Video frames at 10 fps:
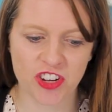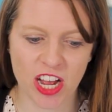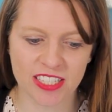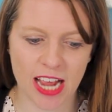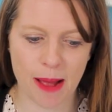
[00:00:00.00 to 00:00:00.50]

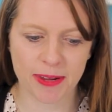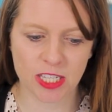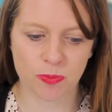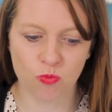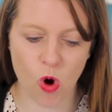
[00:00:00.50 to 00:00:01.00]
Johns
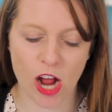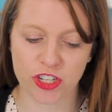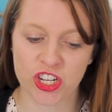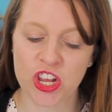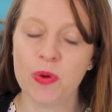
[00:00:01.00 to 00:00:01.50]
Hopkins,
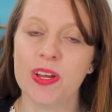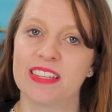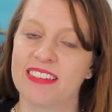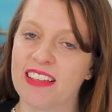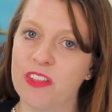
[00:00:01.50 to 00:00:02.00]
Wash U
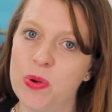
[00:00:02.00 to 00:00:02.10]
in St.